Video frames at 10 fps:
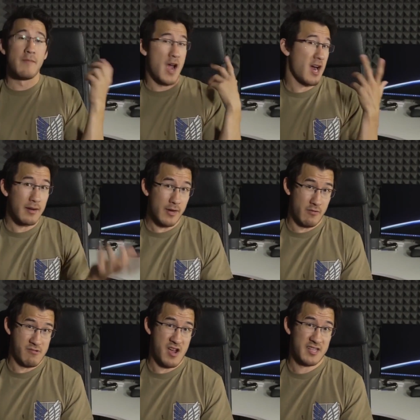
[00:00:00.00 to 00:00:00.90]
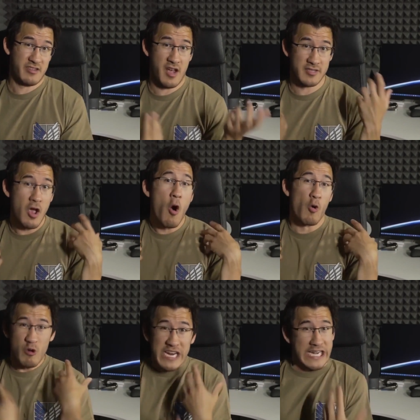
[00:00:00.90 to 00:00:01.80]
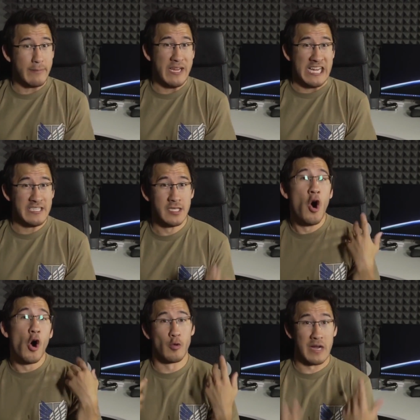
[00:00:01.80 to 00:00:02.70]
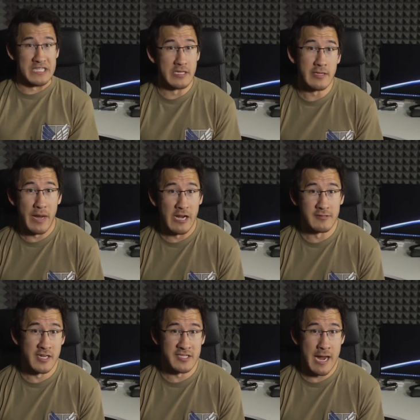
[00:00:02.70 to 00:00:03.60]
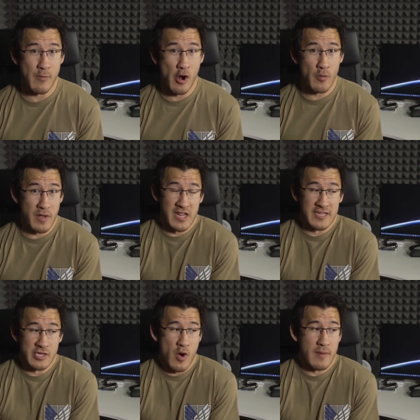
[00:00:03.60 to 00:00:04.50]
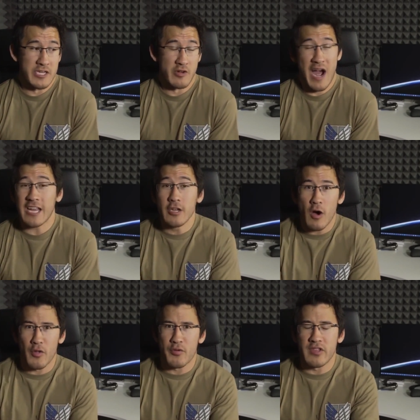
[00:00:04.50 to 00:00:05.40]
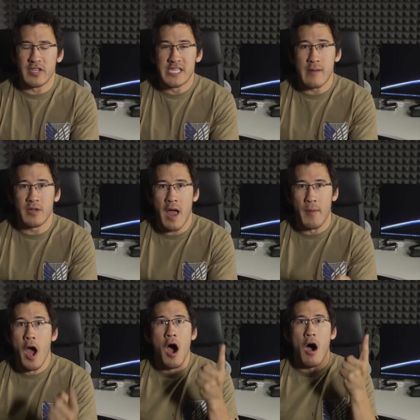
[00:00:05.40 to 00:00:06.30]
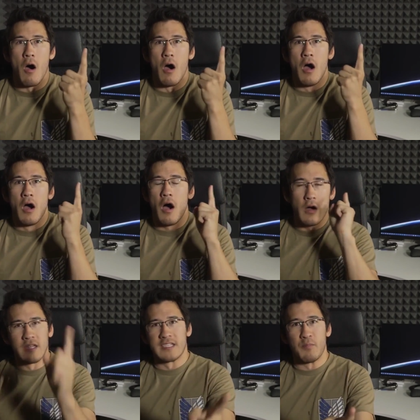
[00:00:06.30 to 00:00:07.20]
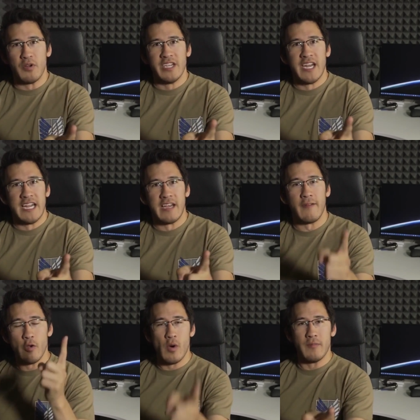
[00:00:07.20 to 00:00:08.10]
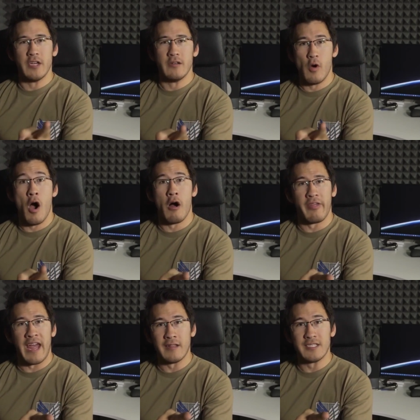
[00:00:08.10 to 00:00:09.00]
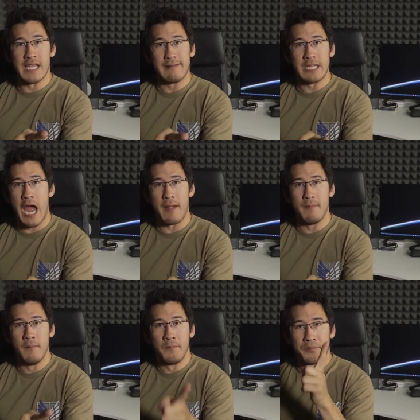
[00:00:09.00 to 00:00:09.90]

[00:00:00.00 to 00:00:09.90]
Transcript: I'm not gonna be doing hot sauce or eating bees or wrestling bears on a tightrope unless you want me to. I can do all three at the same time. Oh, Oh, that's a brilliant idea. If you want me to do all that at the same time.